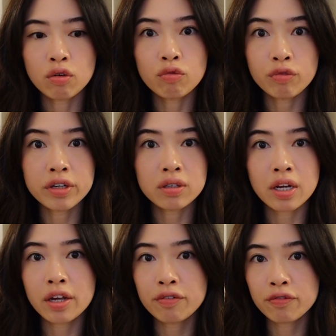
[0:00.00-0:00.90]
real
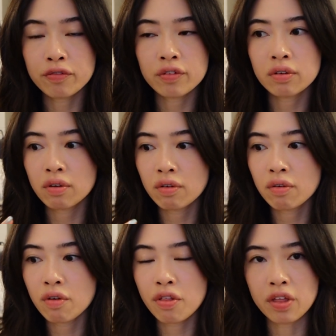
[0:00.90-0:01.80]
life
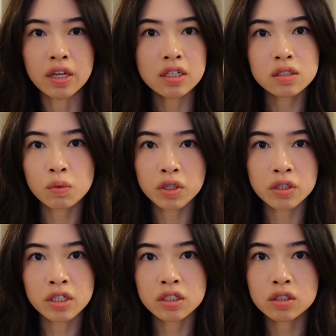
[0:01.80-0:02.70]
things, whether
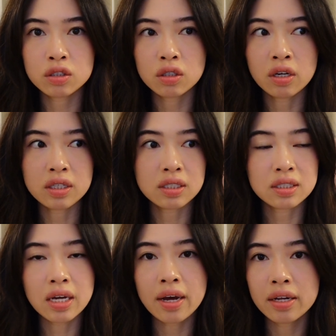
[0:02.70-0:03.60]
it's
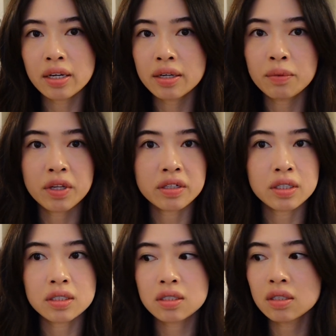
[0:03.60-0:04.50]
society, whether
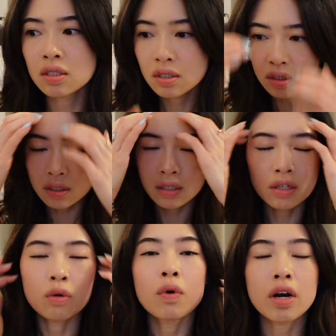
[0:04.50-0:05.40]
it's
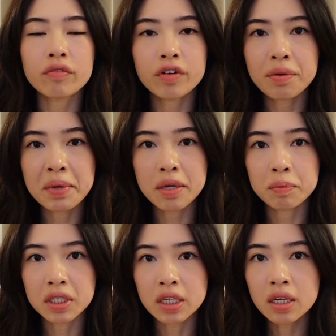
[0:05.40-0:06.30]
whatever it may
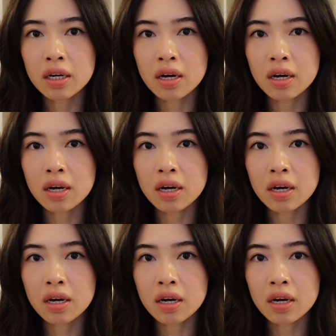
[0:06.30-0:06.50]
be.